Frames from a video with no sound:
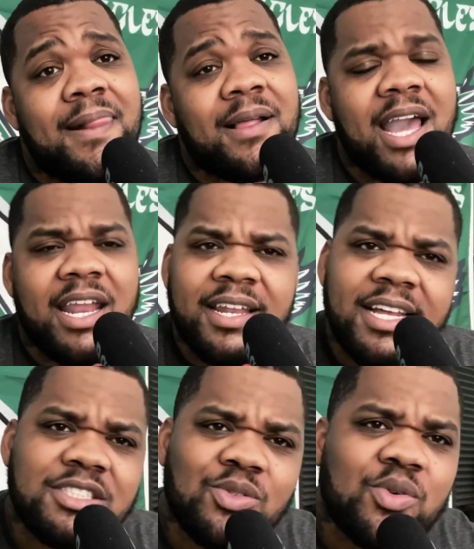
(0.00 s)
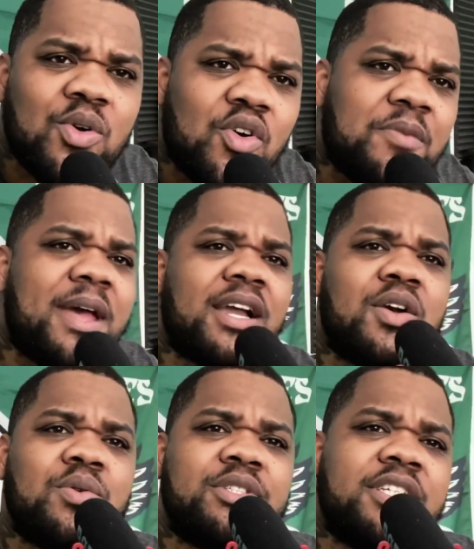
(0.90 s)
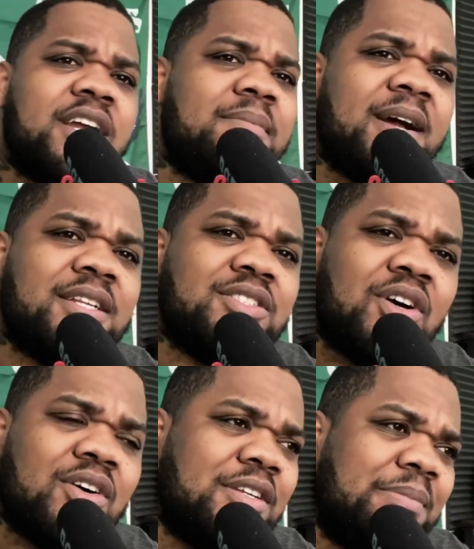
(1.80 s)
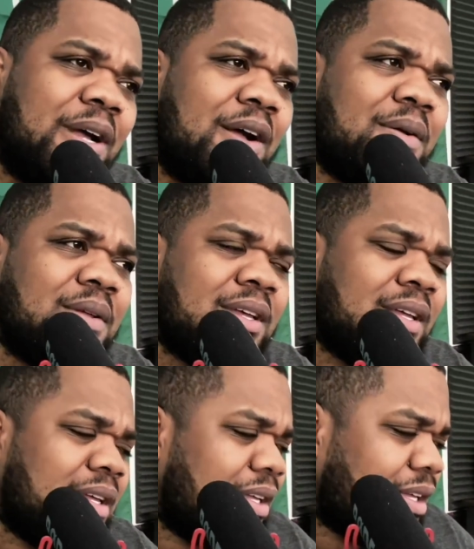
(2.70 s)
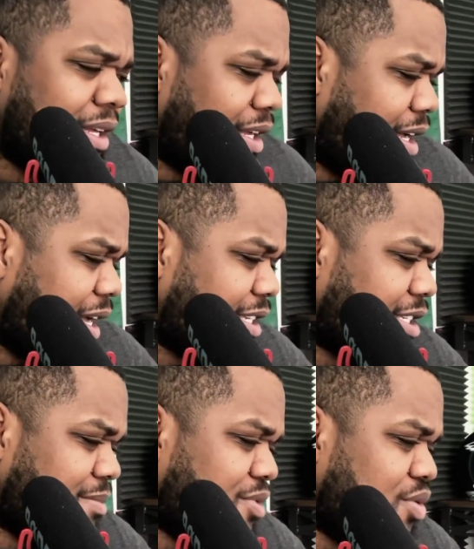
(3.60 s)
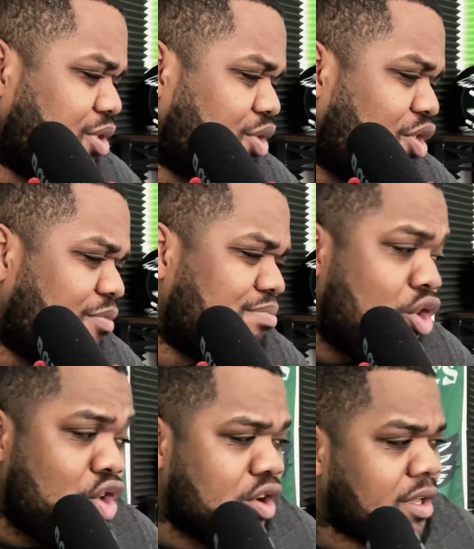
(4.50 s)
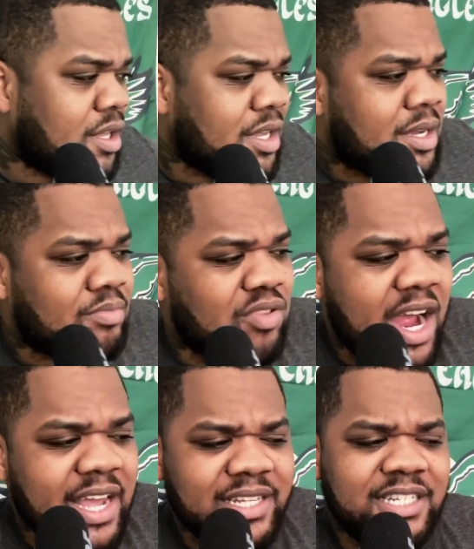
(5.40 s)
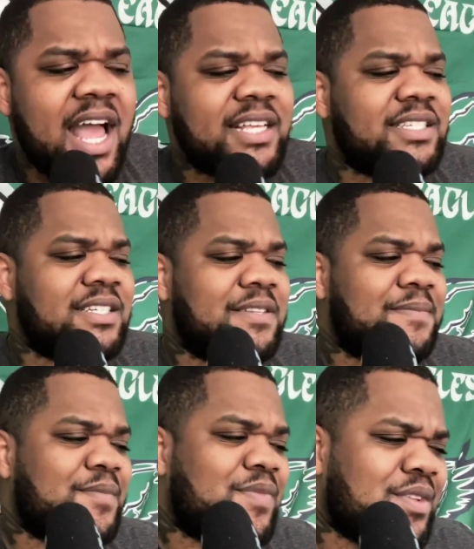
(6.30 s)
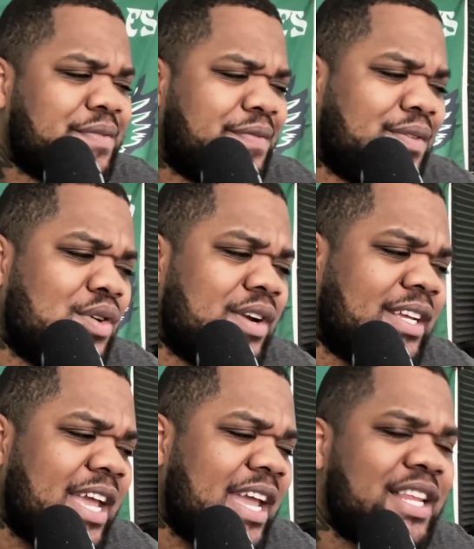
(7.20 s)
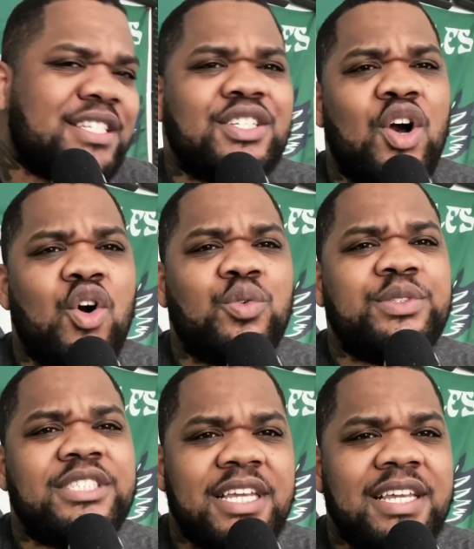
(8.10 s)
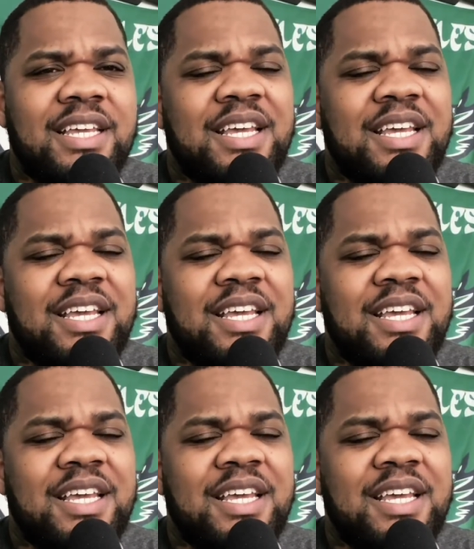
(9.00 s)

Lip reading: Got a nice little quarterback coach that everybody talking about. I got some notes on ball. Brian Johnson, Florida Gators OC.